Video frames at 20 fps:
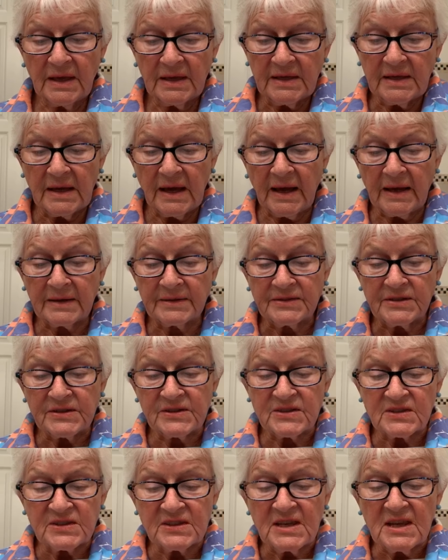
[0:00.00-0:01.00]
he, a
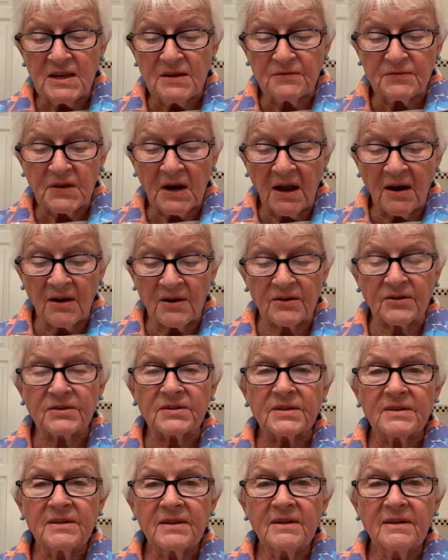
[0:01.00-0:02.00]
deceived
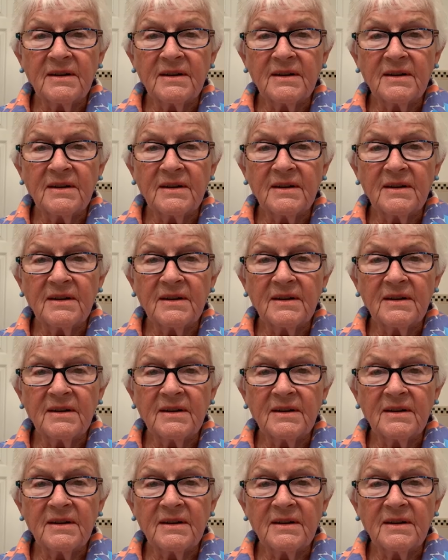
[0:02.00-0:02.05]
heart